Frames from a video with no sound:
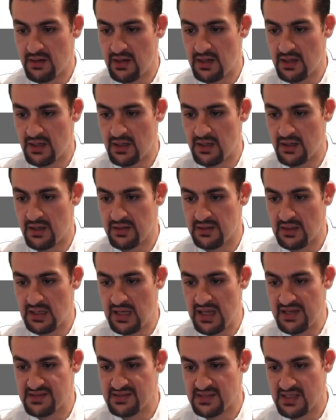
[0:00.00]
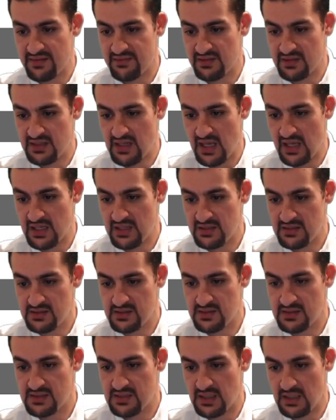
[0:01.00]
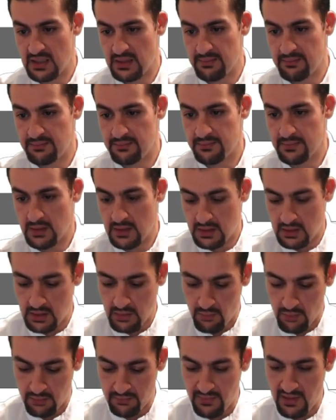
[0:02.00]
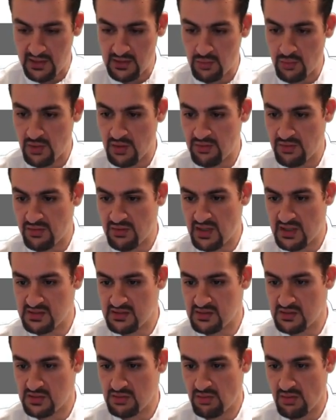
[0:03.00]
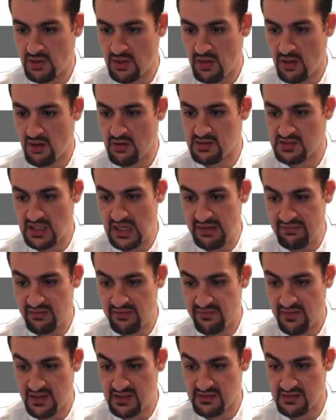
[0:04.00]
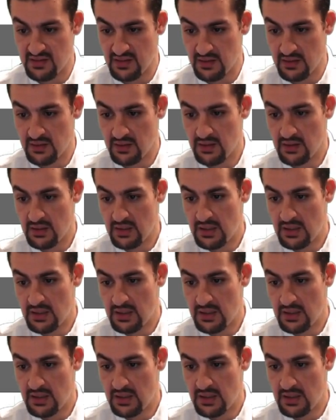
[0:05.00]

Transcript: right here in the last 7 days, with my $23,200 I have invested,